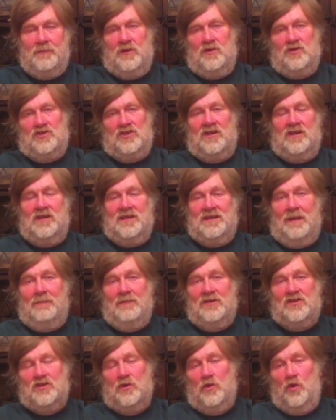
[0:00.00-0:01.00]
because you're going to
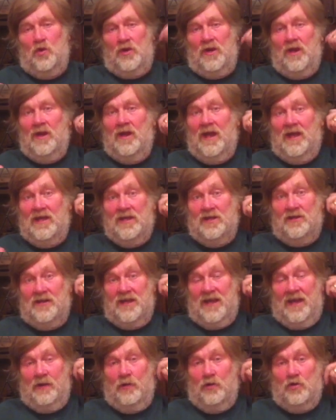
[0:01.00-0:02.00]
damage the hook and you're going
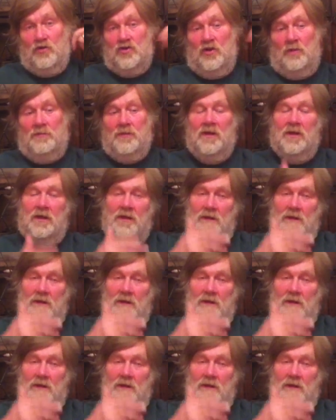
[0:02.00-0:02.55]
to get it hooked up.